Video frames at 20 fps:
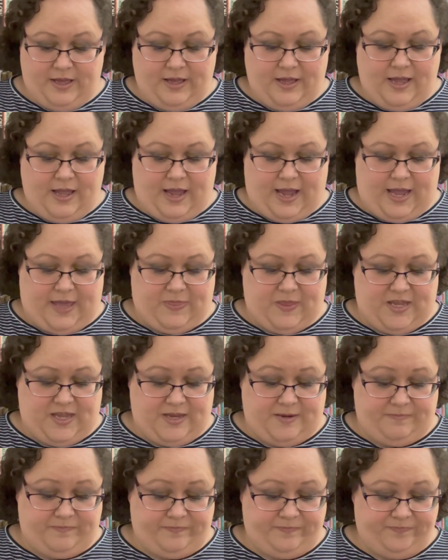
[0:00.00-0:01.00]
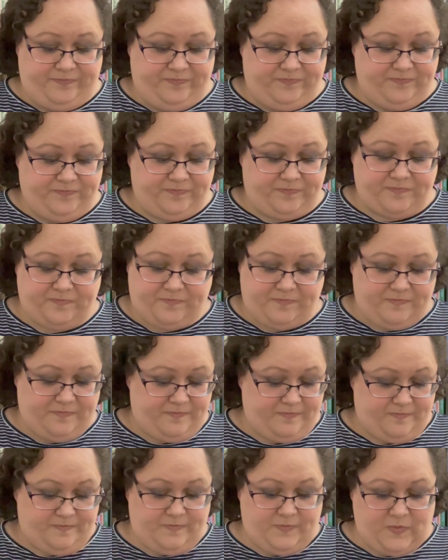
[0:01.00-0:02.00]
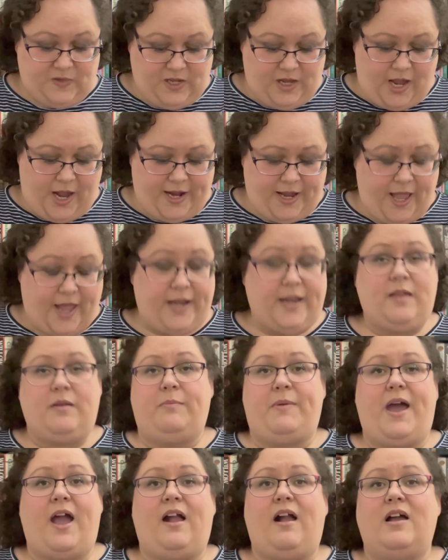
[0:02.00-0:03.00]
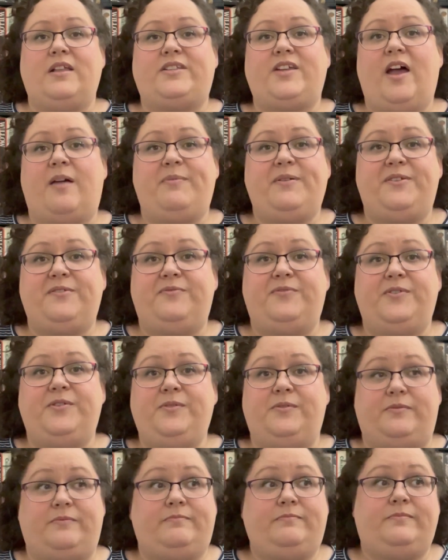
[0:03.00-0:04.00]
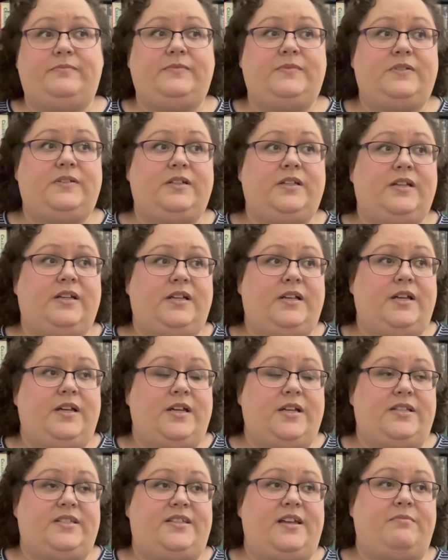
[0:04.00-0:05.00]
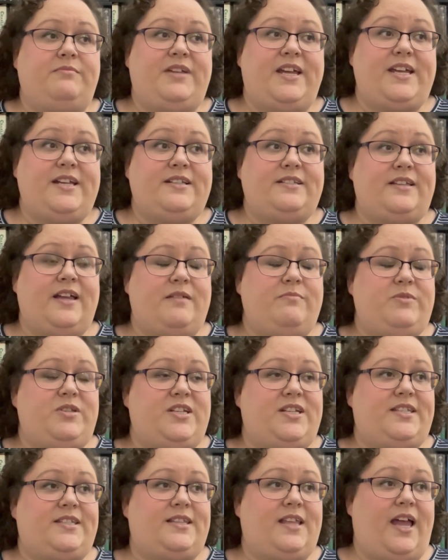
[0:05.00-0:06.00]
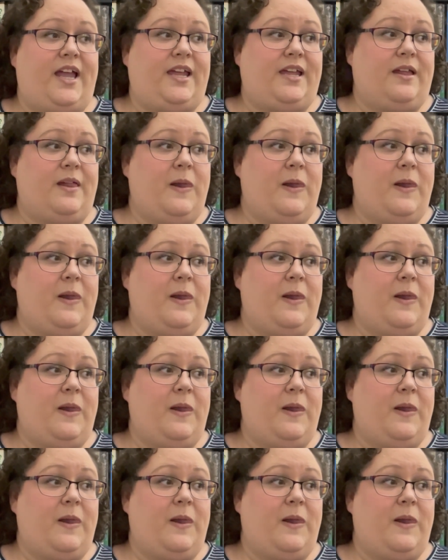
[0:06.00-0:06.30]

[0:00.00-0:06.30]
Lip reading: And then I got to get back on top of the food. Some days I'm just like,